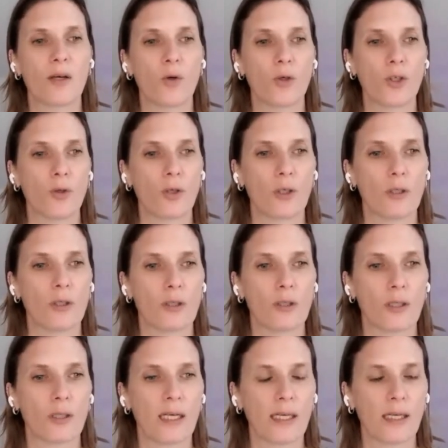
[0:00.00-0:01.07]
or you can
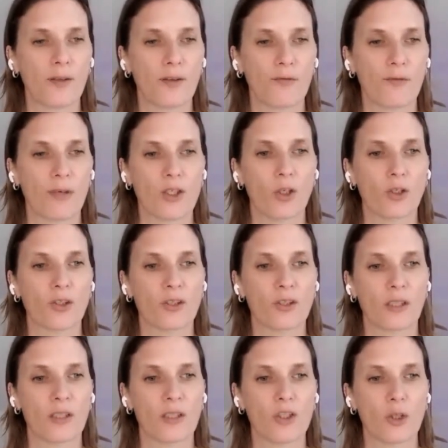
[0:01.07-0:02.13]
click the three dots
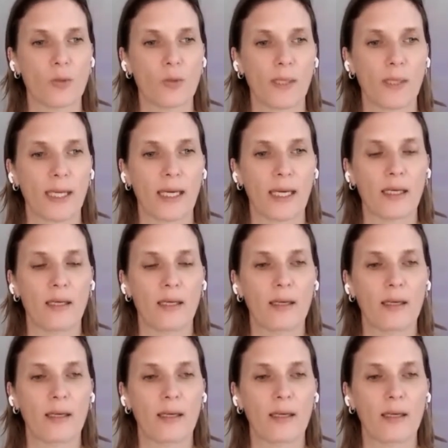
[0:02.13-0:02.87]
and duplicate